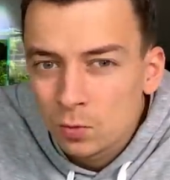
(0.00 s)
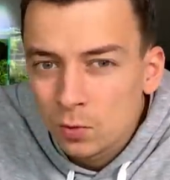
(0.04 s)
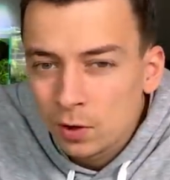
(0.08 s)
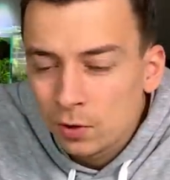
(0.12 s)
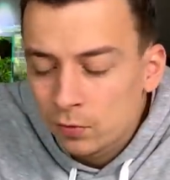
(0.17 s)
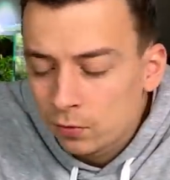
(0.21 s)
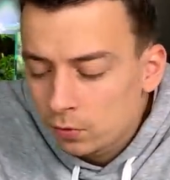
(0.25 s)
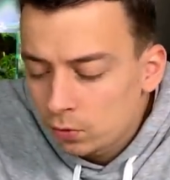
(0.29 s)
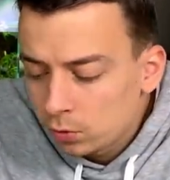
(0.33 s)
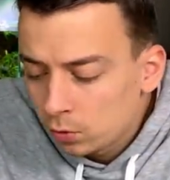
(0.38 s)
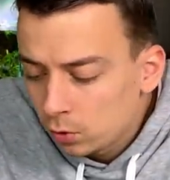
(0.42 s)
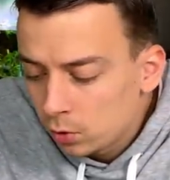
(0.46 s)

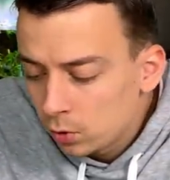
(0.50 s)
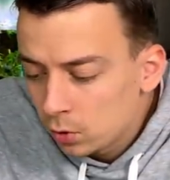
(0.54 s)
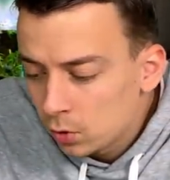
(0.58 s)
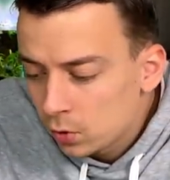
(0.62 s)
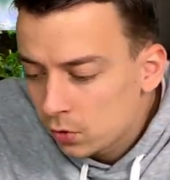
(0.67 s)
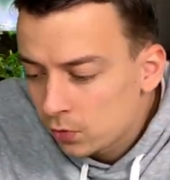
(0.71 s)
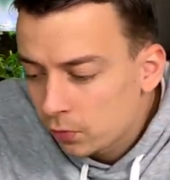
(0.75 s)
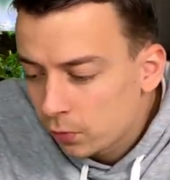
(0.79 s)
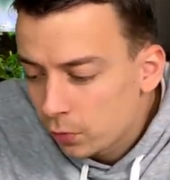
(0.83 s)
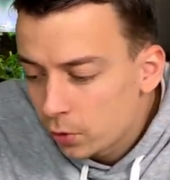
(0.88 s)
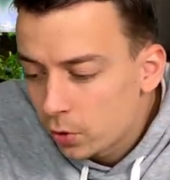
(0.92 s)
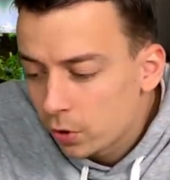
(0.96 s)
If you
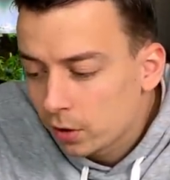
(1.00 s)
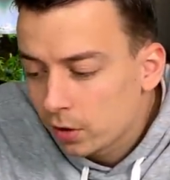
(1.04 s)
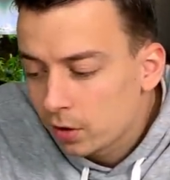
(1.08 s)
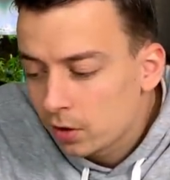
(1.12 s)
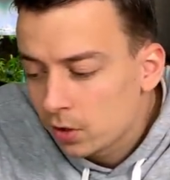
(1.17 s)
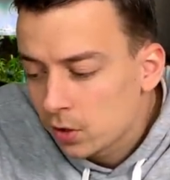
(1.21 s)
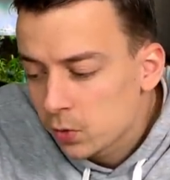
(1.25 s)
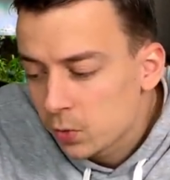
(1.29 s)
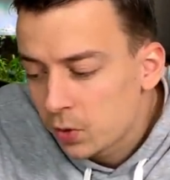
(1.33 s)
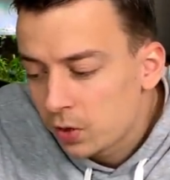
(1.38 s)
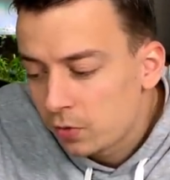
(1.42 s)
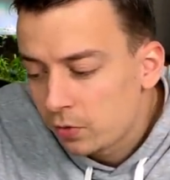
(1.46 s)
use
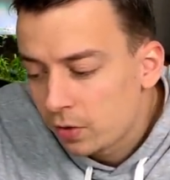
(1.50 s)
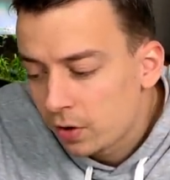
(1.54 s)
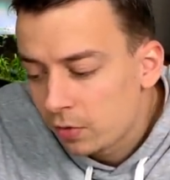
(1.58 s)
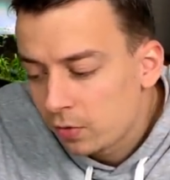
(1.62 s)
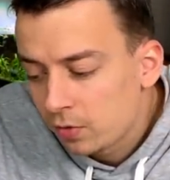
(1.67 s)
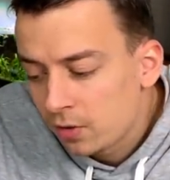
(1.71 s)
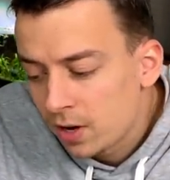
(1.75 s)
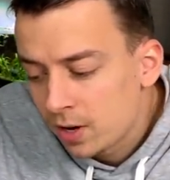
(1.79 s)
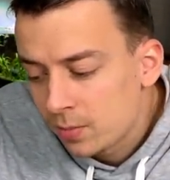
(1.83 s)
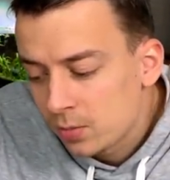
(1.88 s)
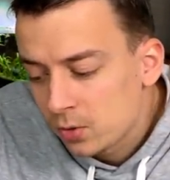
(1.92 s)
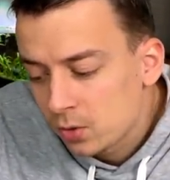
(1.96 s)
425
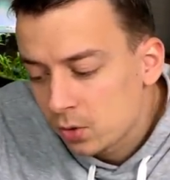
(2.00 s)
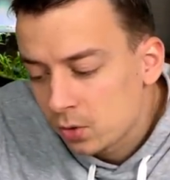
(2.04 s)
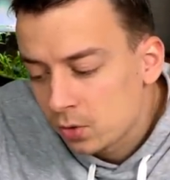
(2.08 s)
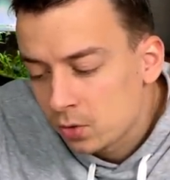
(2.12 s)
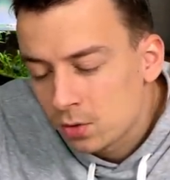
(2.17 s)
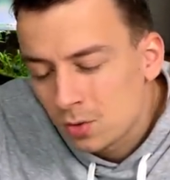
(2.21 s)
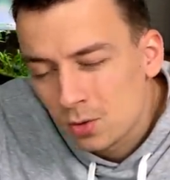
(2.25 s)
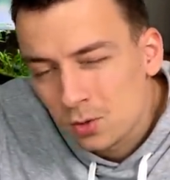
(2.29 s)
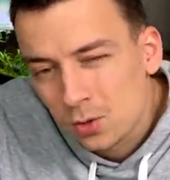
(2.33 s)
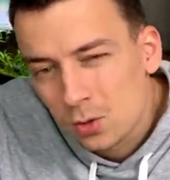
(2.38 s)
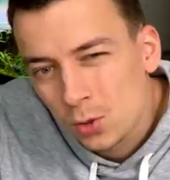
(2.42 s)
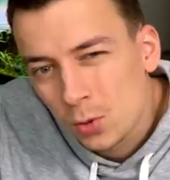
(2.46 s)
grams
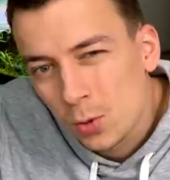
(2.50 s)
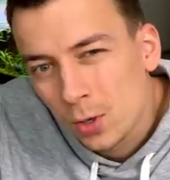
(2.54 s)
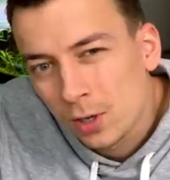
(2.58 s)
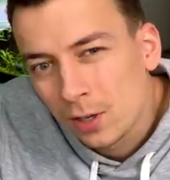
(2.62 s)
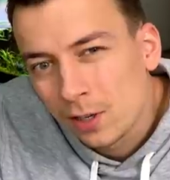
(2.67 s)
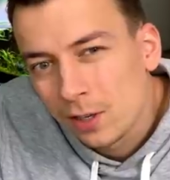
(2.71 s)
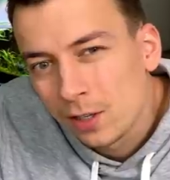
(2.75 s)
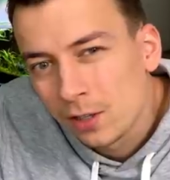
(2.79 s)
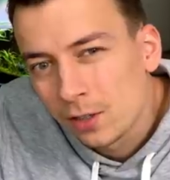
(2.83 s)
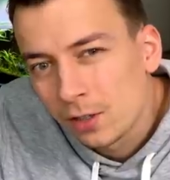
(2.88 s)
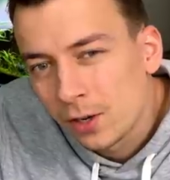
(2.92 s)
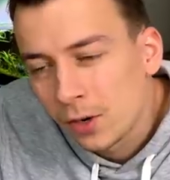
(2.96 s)
on 200
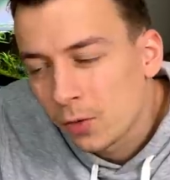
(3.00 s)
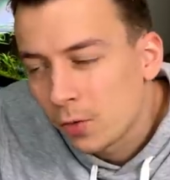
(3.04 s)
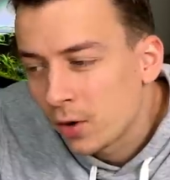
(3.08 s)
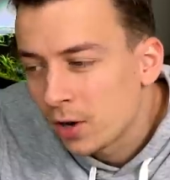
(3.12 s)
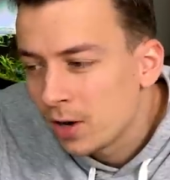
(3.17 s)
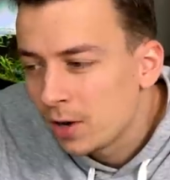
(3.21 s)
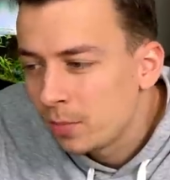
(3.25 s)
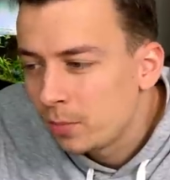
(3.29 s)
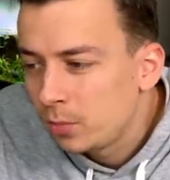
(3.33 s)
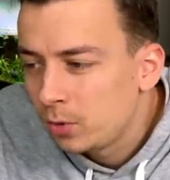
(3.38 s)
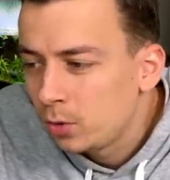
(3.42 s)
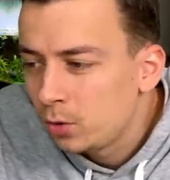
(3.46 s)
liter
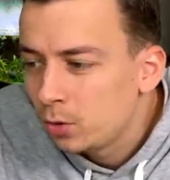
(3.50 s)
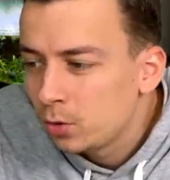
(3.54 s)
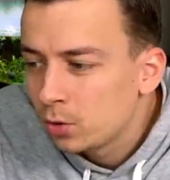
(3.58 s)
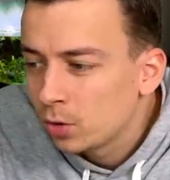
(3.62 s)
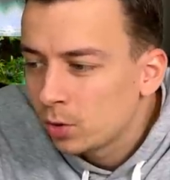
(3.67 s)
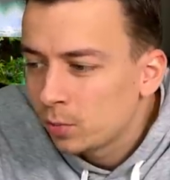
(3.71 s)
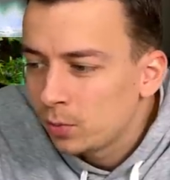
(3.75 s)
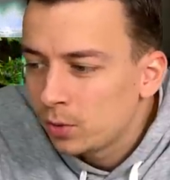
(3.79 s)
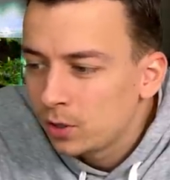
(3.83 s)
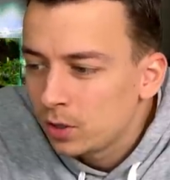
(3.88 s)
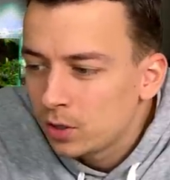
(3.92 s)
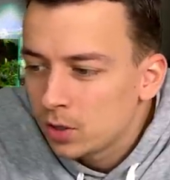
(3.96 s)
aquarium, you're going
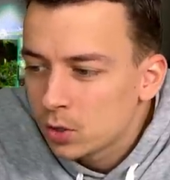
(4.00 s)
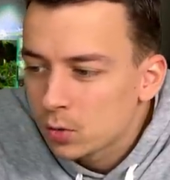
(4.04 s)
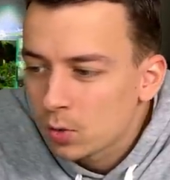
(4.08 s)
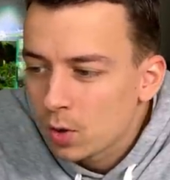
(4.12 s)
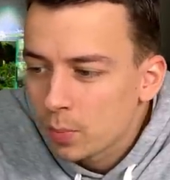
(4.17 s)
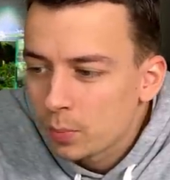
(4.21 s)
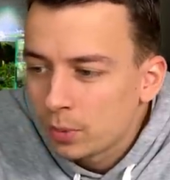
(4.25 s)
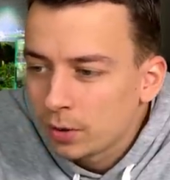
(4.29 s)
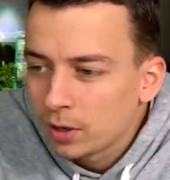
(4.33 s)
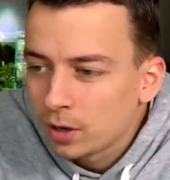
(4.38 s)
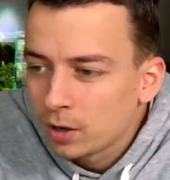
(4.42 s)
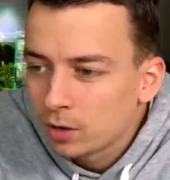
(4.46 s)
to be
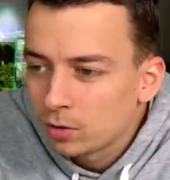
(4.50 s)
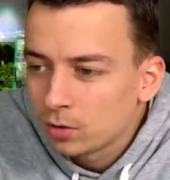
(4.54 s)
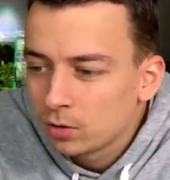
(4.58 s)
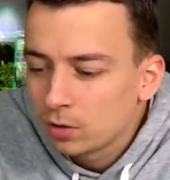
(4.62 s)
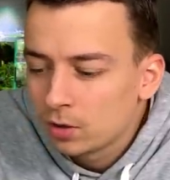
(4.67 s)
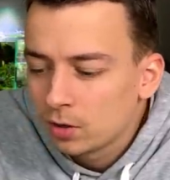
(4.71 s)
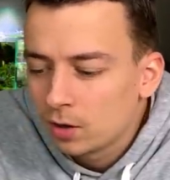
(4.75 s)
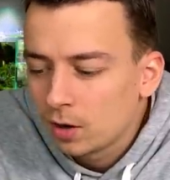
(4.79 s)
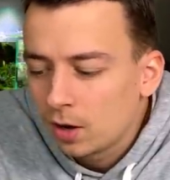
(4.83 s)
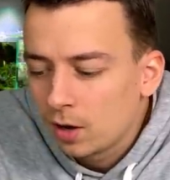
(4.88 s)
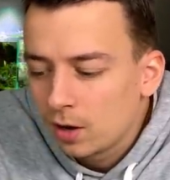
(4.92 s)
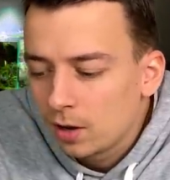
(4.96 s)
swapping
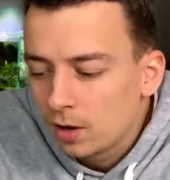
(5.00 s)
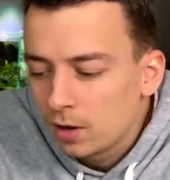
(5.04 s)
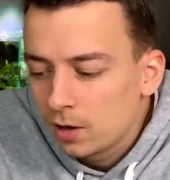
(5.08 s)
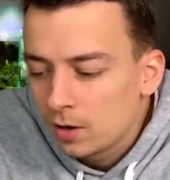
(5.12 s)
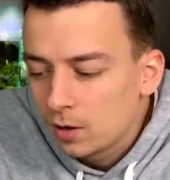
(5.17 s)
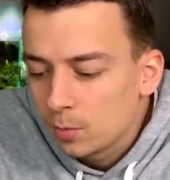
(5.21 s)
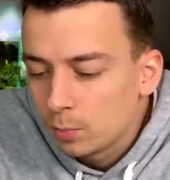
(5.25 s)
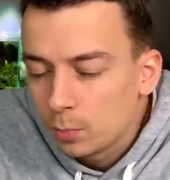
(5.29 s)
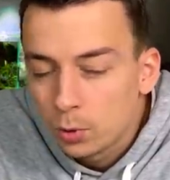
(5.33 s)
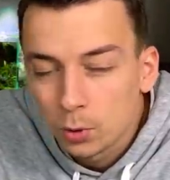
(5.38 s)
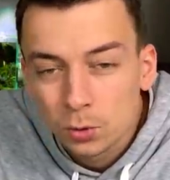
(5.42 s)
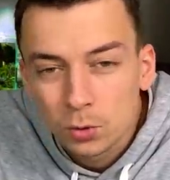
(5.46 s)
out
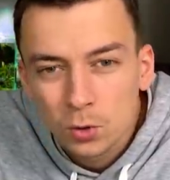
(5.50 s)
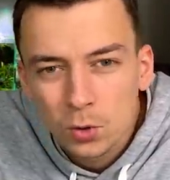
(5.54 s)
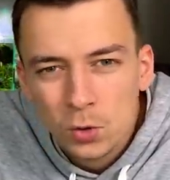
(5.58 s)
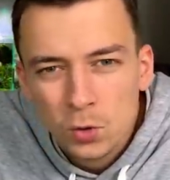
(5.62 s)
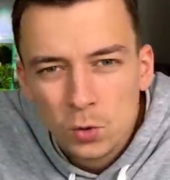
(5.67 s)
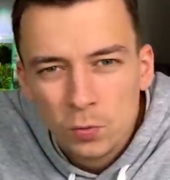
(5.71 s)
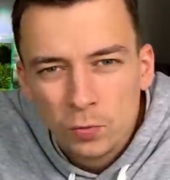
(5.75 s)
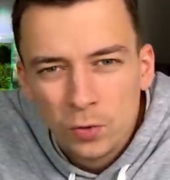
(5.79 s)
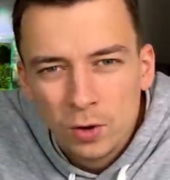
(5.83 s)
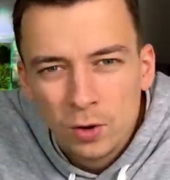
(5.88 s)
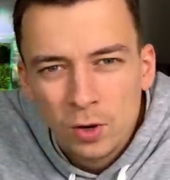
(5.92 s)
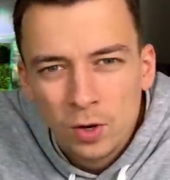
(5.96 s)
bottles
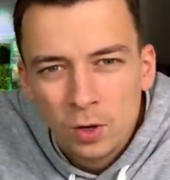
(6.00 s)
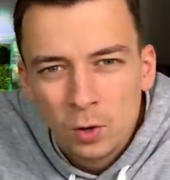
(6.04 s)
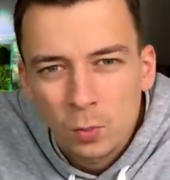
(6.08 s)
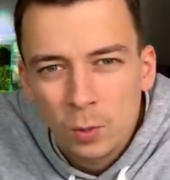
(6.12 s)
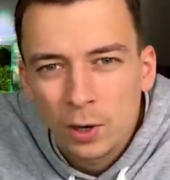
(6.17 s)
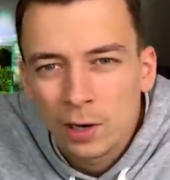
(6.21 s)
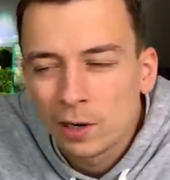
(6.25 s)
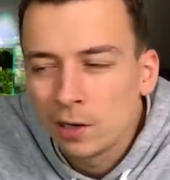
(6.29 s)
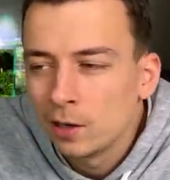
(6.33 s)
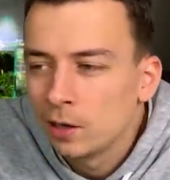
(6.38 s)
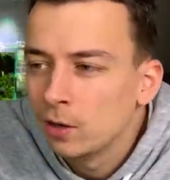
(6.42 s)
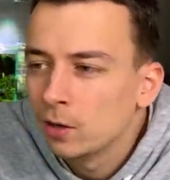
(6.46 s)
very
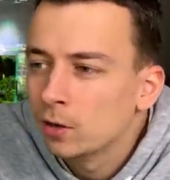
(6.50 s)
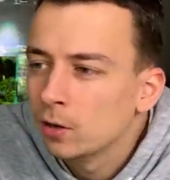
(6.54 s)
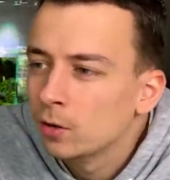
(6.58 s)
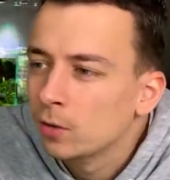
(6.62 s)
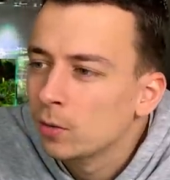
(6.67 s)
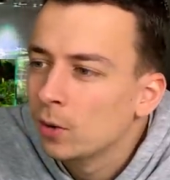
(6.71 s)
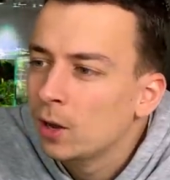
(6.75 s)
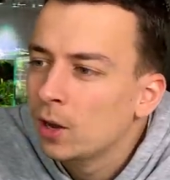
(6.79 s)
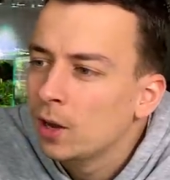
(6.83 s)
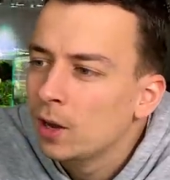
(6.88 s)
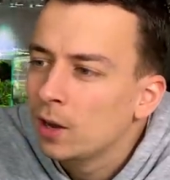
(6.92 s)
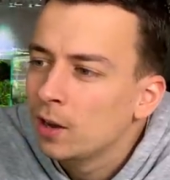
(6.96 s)
quickly, you know?